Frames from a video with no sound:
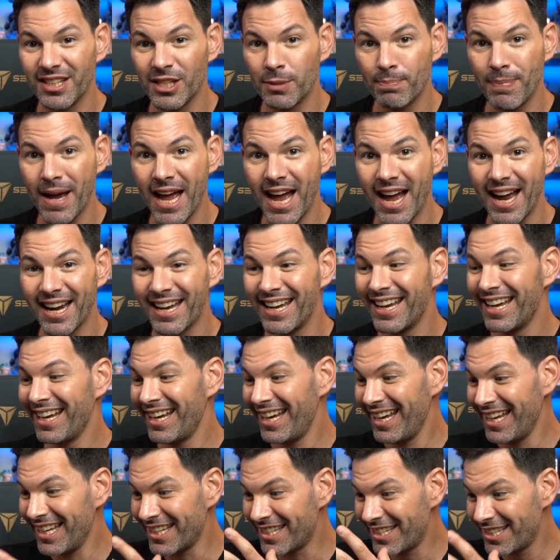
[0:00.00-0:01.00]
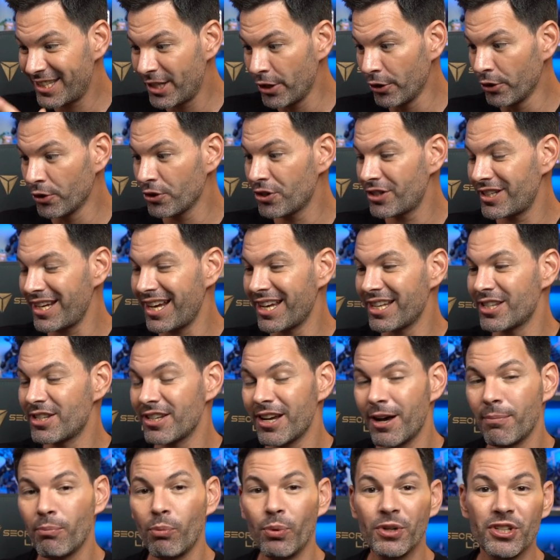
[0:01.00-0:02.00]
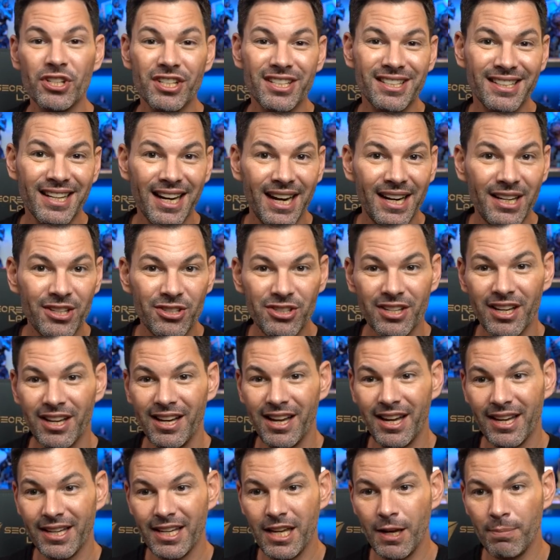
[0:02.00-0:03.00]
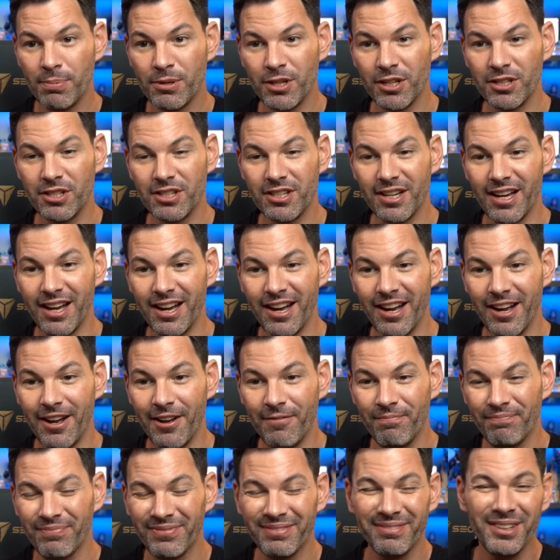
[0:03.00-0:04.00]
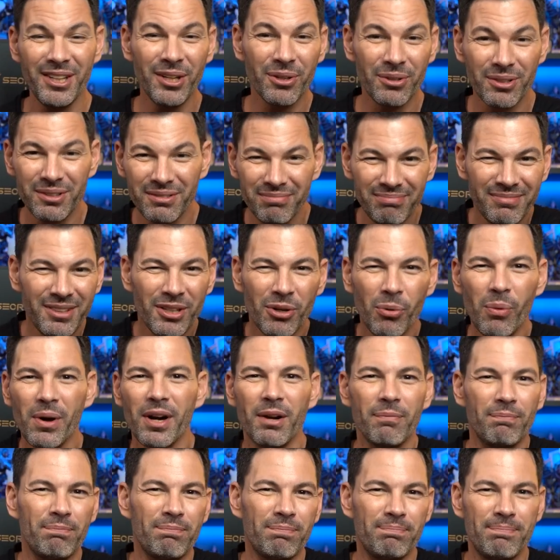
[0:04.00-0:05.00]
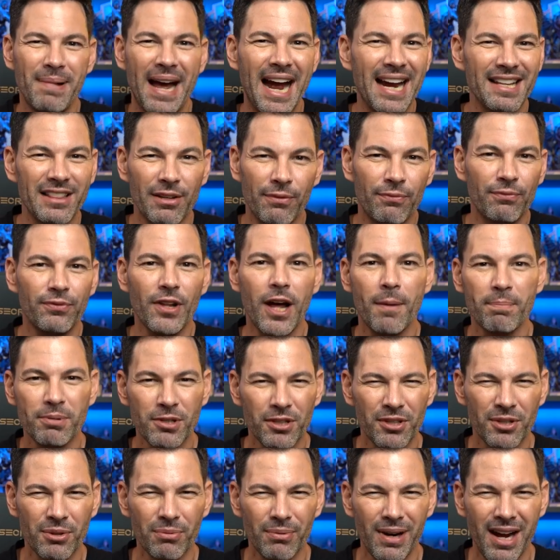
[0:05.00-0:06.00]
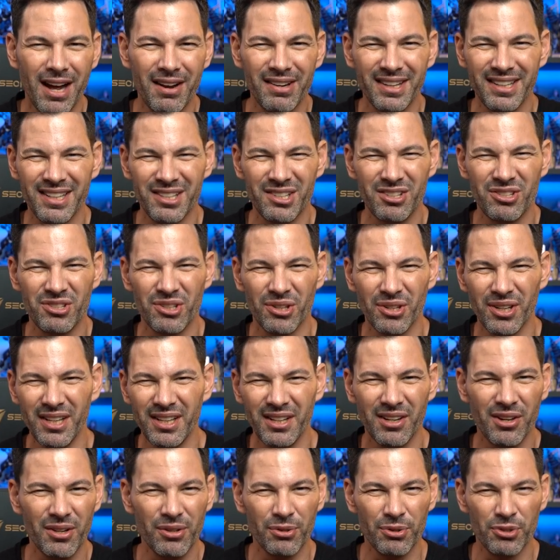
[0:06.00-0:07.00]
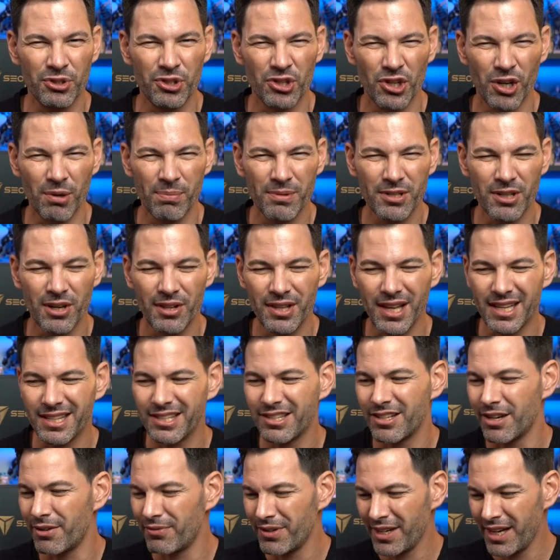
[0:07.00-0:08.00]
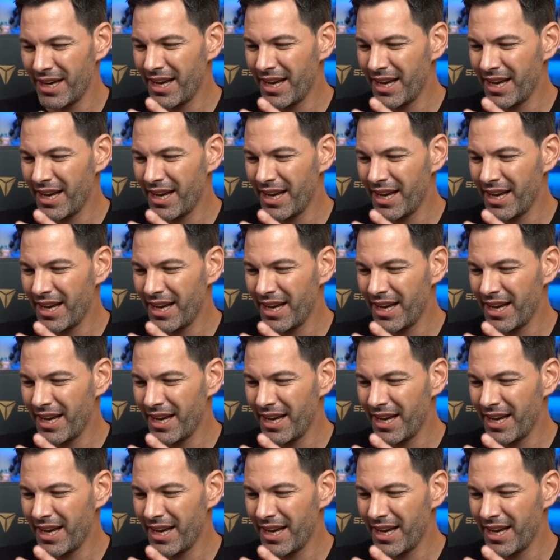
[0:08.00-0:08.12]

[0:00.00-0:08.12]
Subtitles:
this bag, it still stands up, which is nice. Keeps it, you don't want a bag that flops on the ground and gets dirty and all those germs and all that stuff.